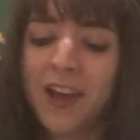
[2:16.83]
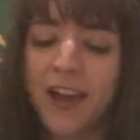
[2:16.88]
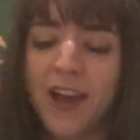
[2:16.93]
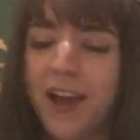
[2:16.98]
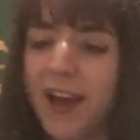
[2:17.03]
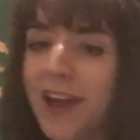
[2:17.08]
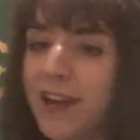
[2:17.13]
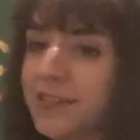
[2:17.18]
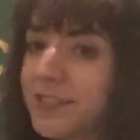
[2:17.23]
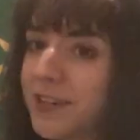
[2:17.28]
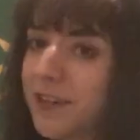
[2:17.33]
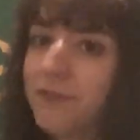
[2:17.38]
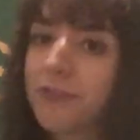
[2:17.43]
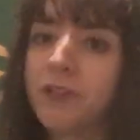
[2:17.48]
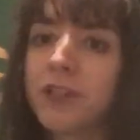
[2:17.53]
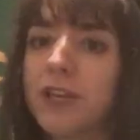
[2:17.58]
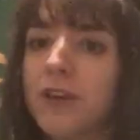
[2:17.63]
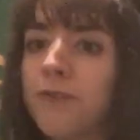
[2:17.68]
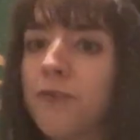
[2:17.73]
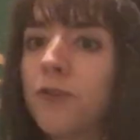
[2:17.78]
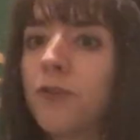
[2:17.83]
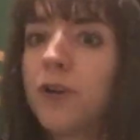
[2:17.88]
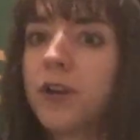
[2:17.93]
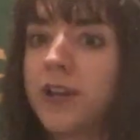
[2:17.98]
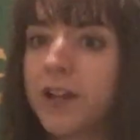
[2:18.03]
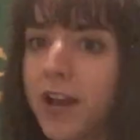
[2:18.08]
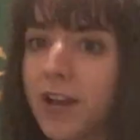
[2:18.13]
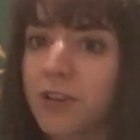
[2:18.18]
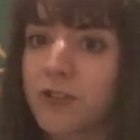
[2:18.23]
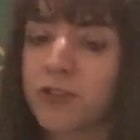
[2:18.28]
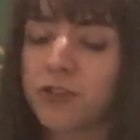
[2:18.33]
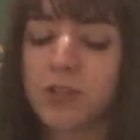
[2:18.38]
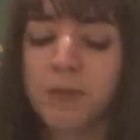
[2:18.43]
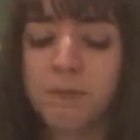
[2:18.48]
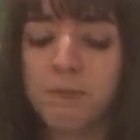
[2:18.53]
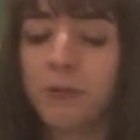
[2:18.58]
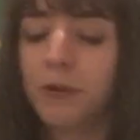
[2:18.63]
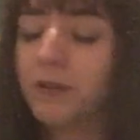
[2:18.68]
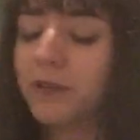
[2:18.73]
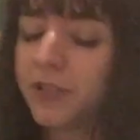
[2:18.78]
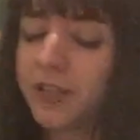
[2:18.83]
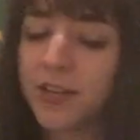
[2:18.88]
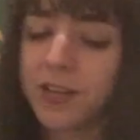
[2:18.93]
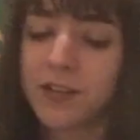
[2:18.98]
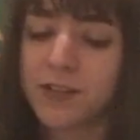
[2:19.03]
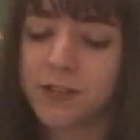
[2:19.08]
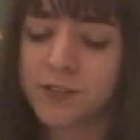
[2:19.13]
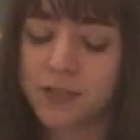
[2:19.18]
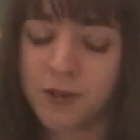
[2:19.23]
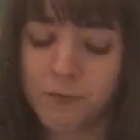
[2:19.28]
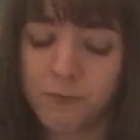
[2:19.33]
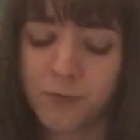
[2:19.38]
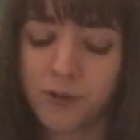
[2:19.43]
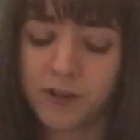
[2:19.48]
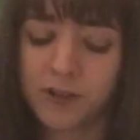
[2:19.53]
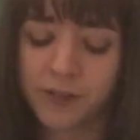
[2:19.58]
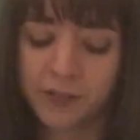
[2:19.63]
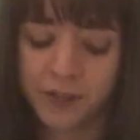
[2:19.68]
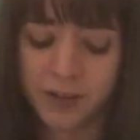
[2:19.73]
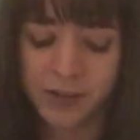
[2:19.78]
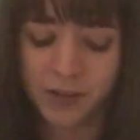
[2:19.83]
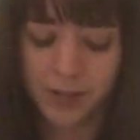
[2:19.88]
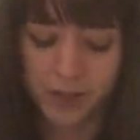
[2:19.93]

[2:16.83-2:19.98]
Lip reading: I definitely avoid actually bullying someone.